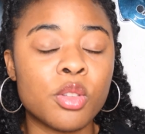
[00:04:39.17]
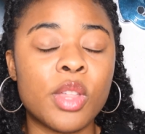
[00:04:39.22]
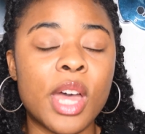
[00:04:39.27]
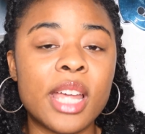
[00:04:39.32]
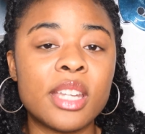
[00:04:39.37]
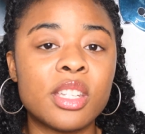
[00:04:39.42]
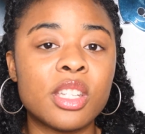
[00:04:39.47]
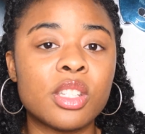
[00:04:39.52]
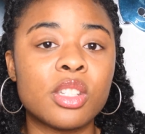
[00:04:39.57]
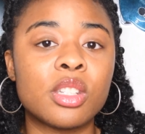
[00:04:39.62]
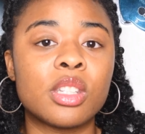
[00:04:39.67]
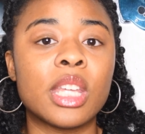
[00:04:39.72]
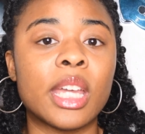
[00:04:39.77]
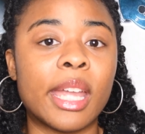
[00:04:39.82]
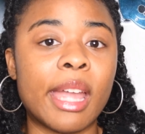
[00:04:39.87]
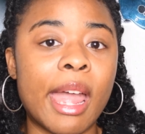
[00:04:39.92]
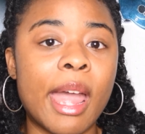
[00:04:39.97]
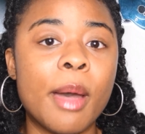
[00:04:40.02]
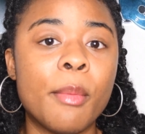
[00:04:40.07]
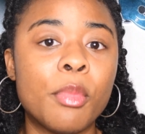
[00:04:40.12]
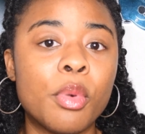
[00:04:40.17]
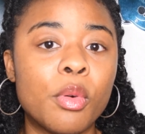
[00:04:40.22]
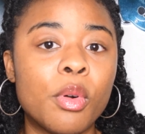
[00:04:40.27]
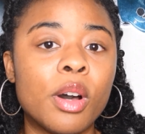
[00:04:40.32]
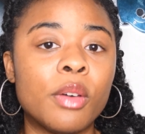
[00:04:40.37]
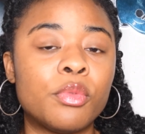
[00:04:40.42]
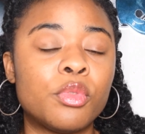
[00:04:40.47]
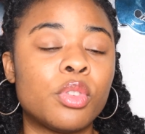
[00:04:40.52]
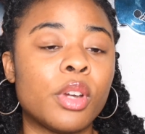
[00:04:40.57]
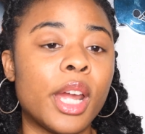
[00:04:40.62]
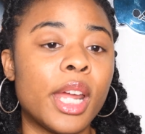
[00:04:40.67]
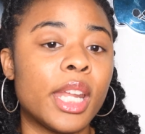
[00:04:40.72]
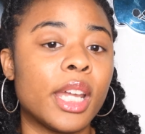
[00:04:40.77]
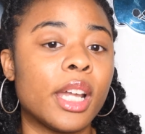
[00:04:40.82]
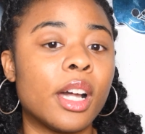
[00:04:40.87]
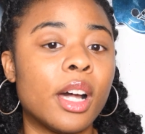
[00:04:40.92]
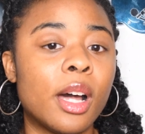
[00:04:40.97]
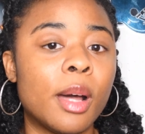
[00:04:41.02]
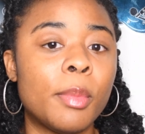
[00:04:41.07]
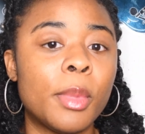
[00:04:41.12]
So that's just the gamble of
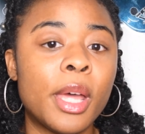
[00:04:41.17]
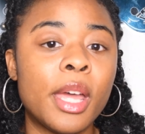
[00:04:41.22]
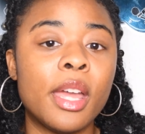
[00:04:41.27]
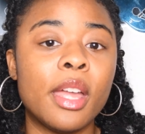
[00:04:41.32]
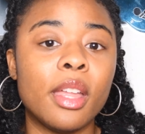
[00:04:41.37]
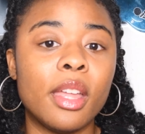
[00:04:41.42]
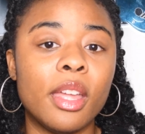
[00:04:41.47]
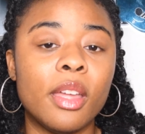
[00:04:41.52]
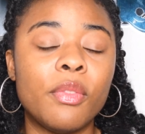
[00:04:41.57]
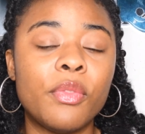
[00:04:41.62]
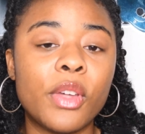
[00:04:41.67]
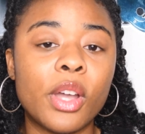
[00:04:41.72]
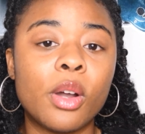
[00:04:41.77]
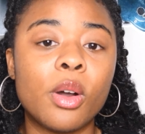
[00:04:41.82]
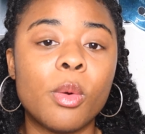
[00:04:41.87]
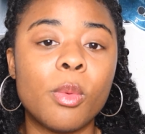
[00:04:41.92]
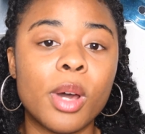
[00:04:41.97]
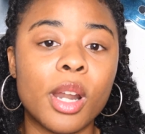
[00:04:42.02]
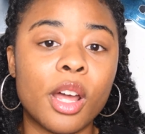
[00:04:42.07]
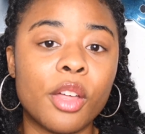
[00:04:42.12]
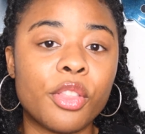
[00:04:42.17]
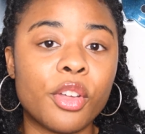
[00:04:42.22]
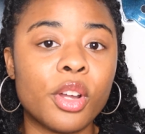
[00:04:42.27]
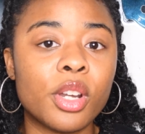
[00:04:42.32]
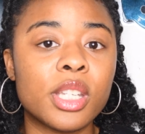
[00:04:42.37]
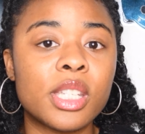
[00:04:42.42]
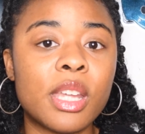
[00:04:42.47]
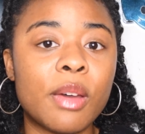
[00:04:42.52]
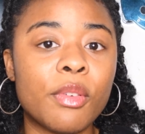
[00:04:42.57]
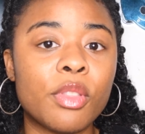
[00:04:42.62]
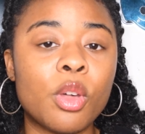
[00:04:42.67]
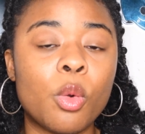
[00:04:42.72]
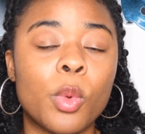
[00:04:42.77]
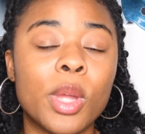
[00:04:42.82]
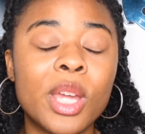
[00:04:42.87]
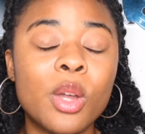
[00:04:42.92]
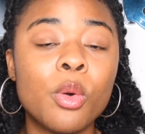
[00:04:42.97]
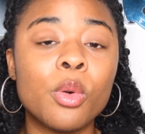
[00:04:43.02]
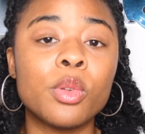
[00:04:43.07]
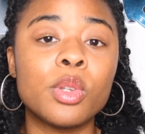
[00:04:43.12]
trading up. If they're going to want our 37th,
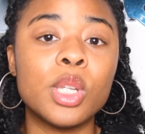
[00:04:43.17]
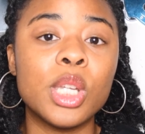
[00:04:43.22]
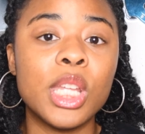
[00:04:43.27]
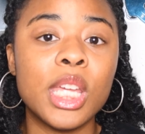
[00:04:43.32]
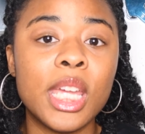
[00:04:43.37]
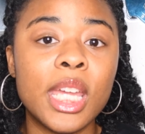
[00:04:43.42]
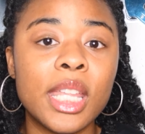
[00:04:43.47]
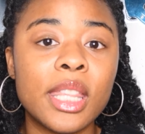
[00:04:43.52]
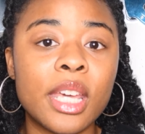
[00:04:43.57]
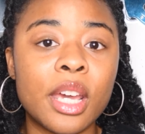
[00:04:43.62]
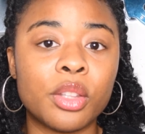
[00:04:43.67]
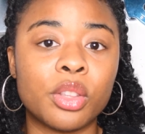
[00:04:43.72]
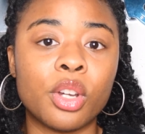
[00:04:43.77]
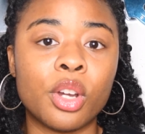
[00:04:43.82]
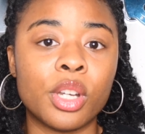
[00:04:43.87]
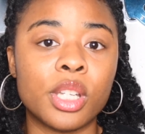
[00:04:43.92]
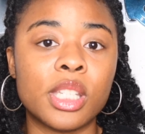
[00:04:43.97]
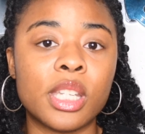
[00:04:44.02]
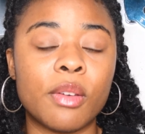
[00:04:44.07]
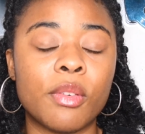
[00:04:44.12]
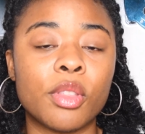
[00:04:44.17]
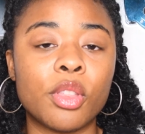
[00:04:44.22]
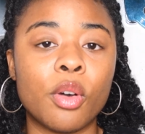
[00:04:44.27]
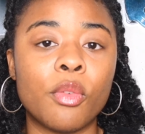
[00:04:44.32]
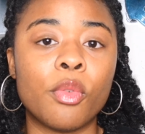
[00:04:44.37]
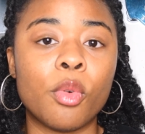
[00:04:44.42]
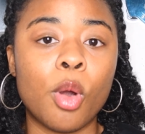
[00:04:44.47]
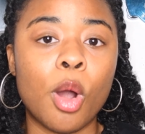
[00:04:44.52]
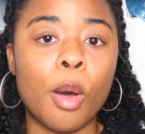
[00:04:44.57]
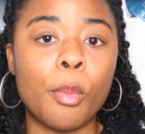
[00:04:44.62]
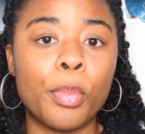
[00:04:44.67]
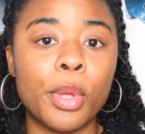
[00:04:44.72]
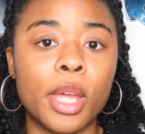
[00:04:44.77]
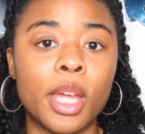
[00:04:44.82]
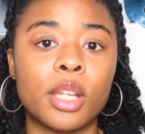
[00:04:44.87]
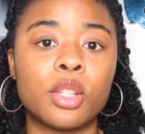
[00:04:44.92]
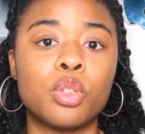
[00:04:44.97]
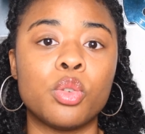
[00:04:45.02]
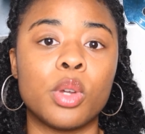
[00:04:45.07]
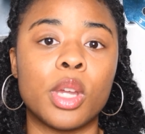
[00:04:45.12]
we going to need that 37th overall
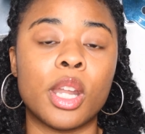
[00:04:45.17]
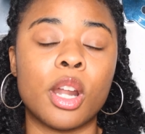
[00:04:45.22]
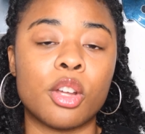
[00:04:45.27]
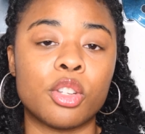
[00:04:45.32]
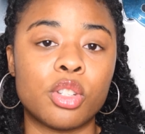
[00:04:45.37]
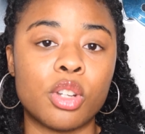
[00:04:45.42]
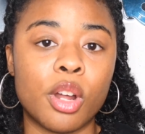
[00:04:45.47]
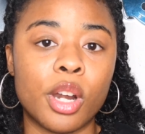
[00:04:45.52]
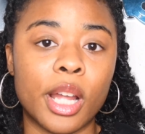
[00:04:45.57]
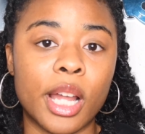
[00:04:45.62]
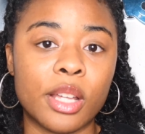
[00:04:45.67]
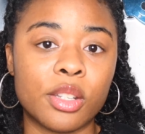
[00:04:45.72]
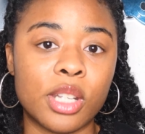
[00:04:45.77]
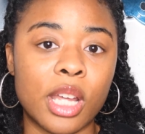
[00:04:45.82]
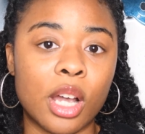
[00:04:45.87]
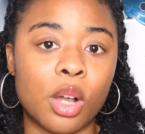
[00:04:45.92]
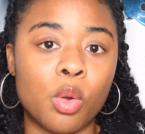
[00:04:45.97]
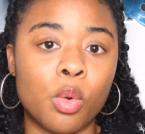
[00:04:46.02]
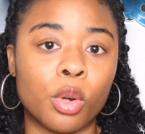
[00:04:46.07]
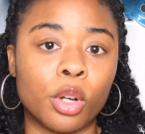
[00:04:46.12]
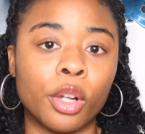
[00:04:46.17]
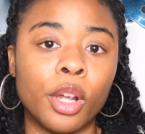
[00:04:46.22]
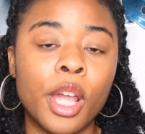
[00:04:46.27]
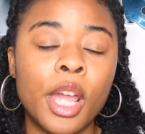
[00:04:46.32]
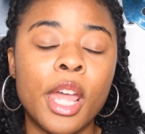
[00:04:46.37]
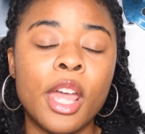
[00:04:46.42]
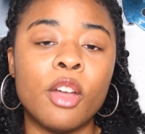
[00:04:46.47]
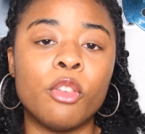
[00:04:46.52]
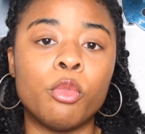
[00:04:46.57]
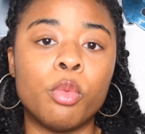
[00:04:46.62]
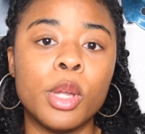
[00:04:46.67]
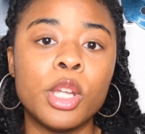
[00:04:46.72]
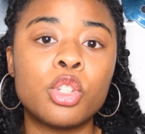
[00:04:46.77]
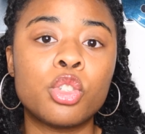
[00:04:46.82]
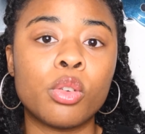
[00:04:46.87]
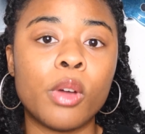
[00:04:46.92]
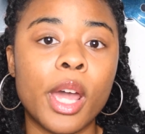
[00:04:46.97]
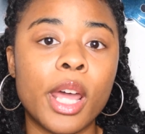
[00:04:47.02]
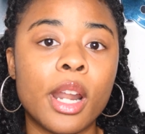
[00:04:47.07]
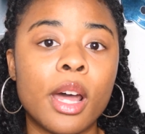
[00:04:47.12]
pick to get our starting outside corner. If
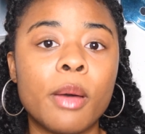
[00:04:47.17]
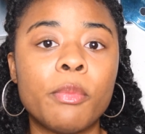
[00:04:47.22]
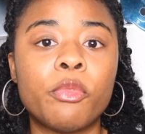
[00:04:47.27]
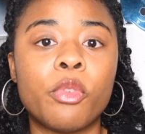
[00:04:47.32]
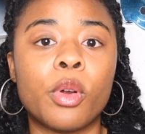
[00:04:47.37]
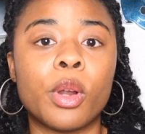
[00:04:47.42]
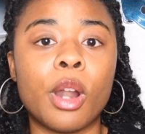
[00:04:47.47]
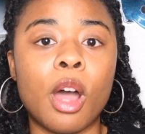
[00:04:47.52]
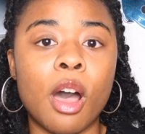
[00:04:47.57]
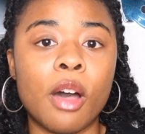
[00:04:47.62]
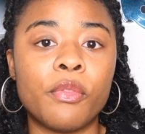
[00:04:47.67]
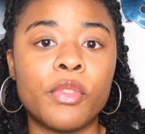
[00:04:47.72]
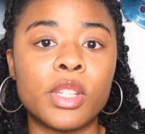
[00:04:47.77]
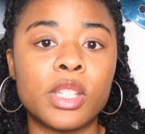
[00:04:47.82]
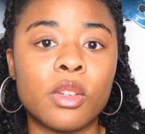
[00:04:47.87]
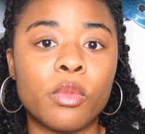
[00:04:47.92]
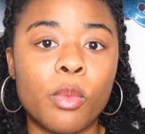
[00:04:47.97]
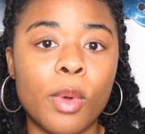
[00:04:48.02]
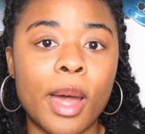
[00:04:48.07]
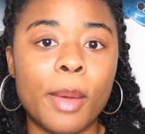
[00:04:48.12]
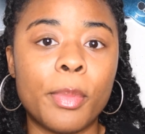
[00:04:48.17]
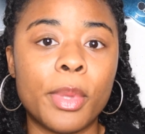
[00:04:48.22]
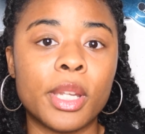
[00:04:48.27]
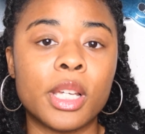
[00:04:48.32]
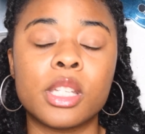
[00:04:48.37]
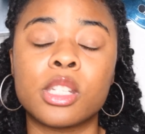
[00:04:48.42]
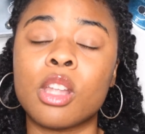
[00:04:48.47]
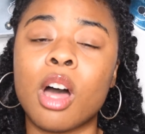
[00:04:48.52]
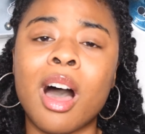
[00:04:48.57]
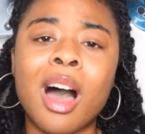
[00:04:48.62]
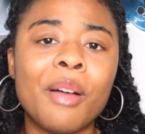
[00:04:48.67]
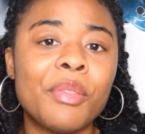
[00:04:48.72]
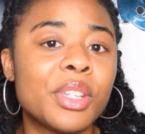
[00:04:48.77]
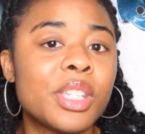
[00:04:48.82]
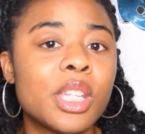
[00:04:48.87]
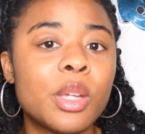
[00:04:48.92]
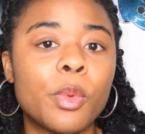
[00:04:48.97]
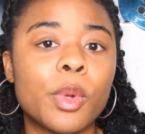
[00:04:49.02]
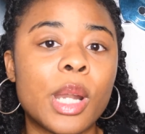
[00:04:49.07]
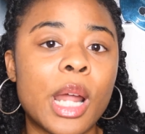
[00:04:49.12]
we trade up for an offensive weapon, because
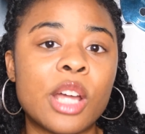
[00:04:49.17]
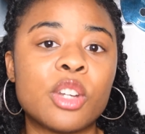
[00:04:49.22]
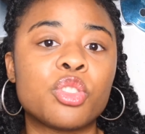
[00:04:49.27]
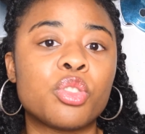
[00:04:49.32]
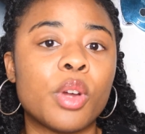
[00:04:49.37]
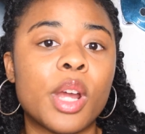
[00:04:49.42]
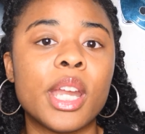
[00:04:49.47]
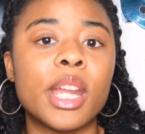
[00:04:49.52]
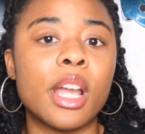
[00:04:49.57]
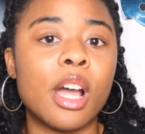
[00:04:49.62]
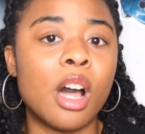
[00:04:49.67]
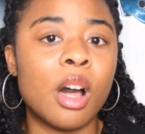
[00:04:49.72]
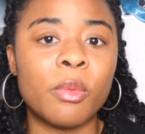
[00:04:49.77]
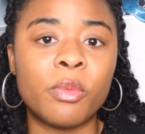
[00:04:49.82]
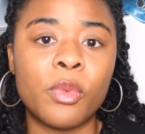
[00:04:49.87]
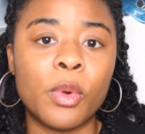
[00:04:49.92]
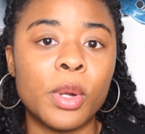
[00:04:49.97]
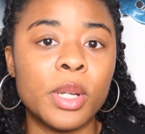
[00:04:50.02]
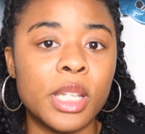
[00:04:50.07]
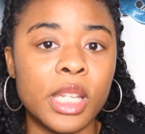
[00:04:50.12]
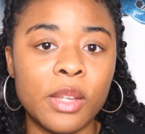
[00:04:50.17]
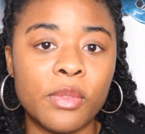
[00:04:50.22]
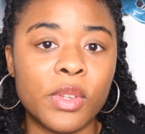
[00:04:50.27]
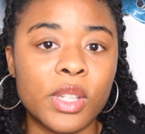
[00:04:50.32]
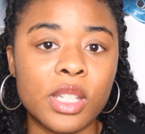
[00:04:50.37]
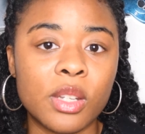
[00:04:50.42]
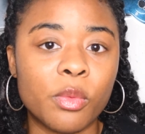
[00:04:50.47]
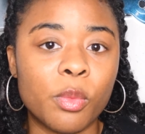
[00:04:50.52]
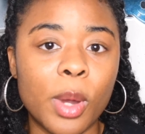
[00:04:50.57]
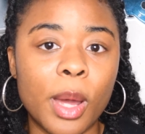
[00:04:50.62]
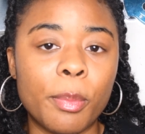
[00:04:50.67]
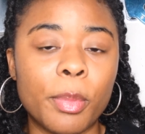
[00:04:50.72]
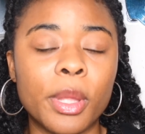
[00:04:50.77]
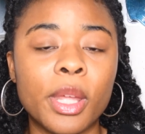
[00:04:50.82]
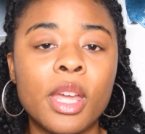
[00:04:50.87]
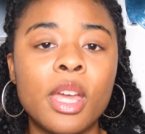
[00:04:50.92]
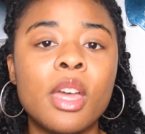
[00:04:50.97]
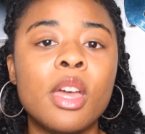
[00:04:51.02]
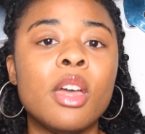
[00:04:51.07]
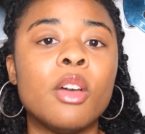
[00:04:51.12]
obviously we're not trading up for a defensive
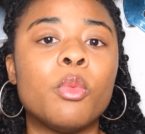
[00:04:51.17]
weapon.